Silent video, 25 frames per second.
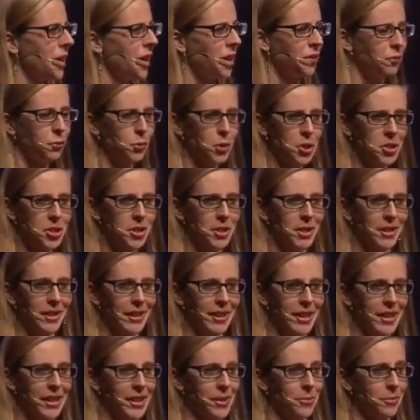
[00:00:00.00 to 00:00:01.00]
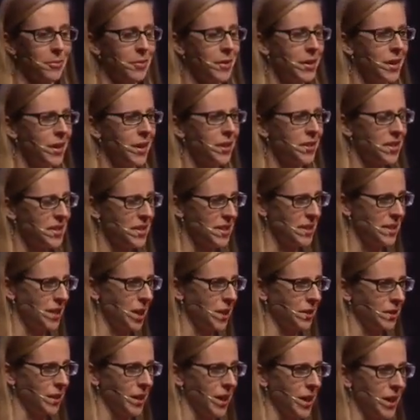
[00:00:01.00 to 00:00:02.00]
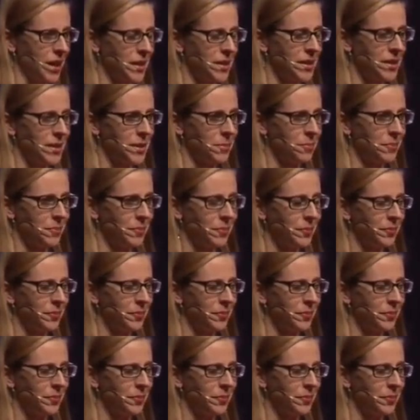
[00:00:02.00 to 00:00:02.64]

Unfortunately, this is not the case.